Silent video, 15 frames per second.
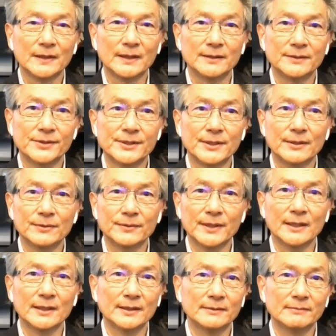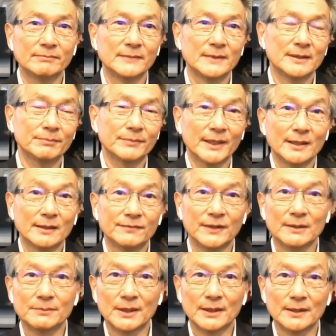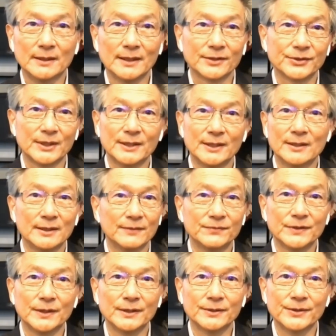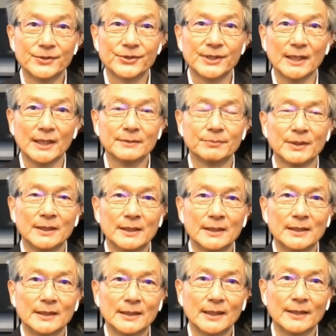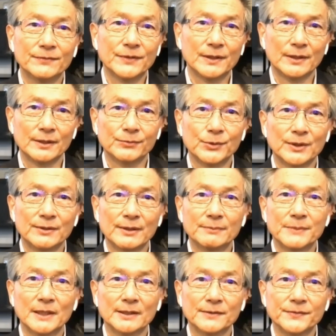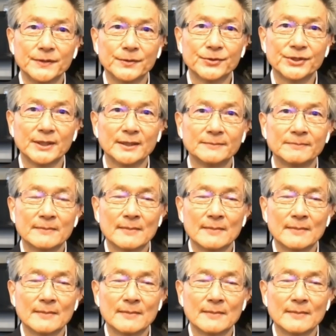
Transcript: And so many of them are actually not in very good shape and very worried about the future.